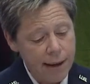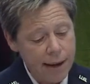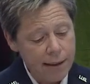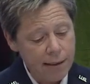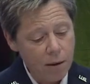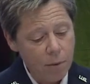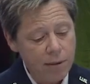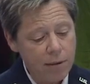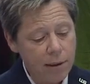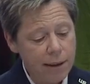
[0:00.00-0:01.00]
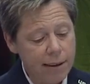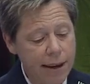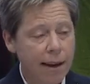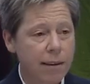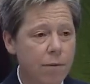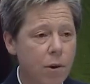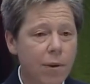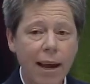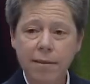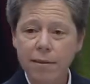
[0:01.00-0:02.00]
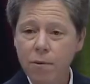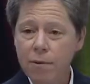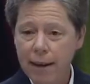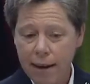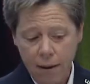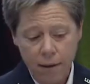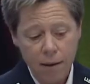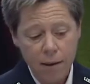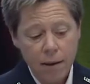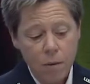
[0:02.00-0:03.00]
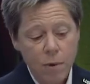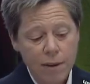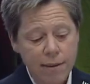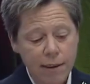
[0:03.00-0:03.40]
And the original intent of Don't Ask, Don't Tell was to